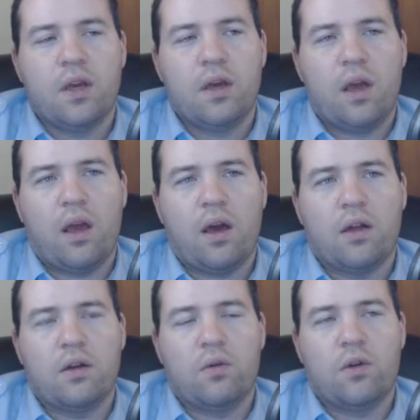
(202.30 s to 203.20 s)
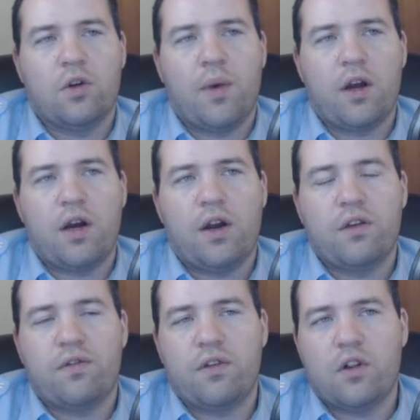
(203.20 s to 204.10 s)
And no matter how
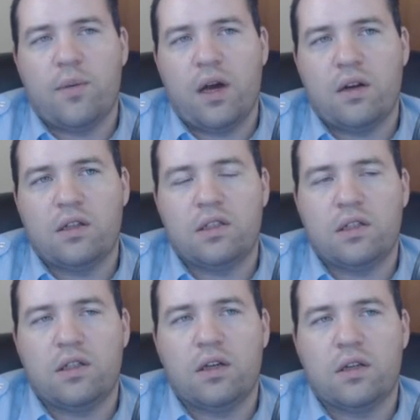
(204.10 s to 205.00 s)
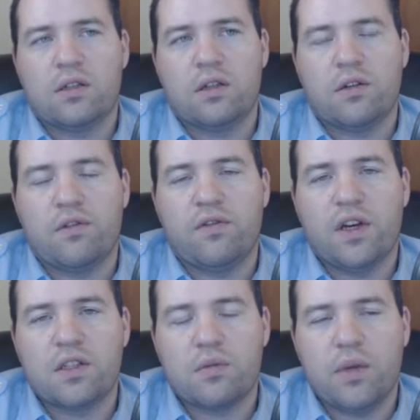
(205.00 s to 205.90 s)
you feel about it as an
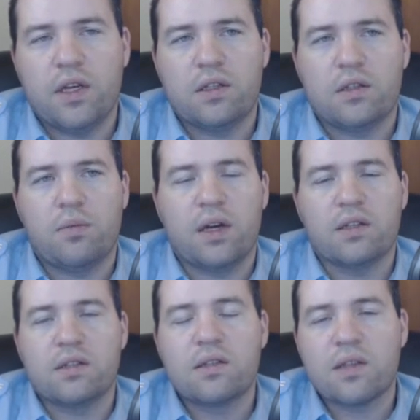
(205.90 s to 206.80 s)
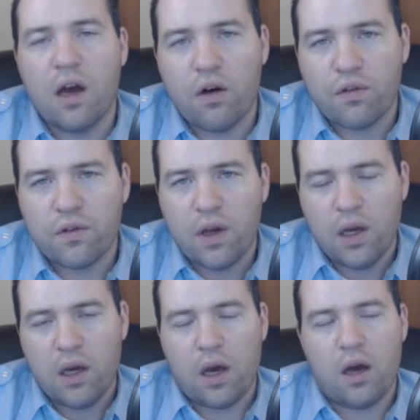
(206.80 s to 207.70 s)
investment by itself,
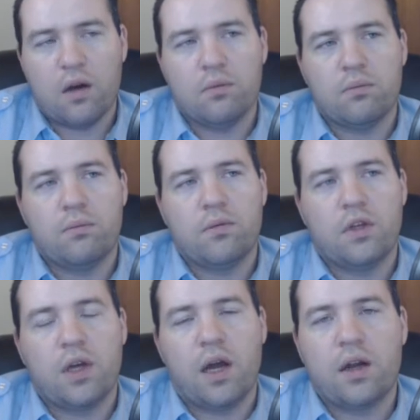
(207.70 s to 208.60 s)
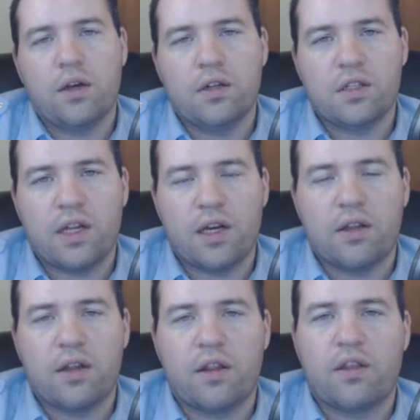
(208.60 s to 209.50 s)
you got to
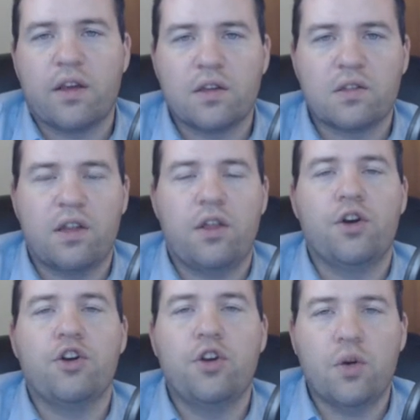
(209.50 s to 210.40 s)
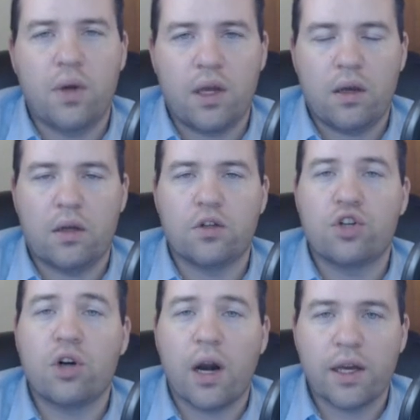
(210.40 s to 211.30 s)
understand that the things that they're doing and
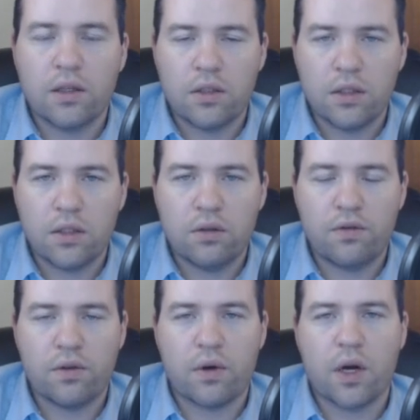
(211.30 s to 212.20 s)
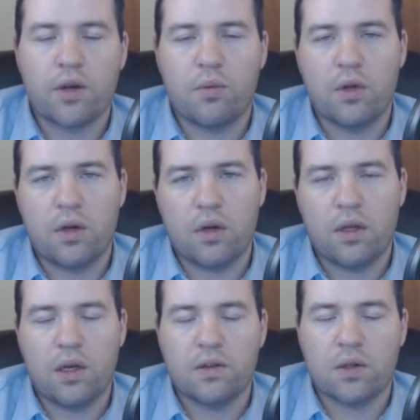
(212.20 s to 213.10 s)
trying to do for our
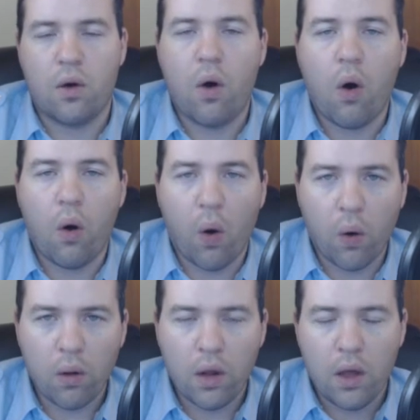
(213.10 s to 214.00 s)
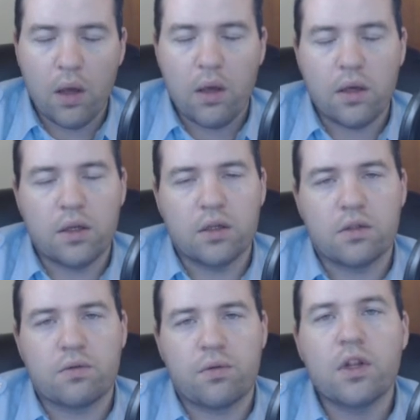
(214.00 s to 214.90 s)
community as a whole
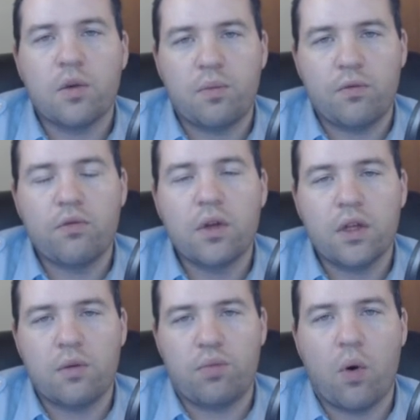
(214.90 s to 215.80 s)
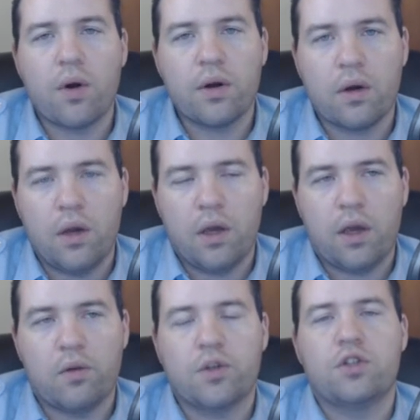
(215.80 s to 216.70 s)
is really, really important,
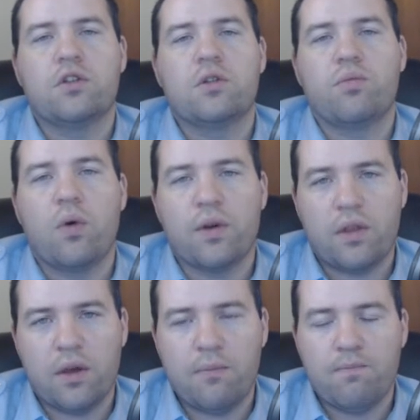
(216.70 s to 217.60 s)
and we should support them.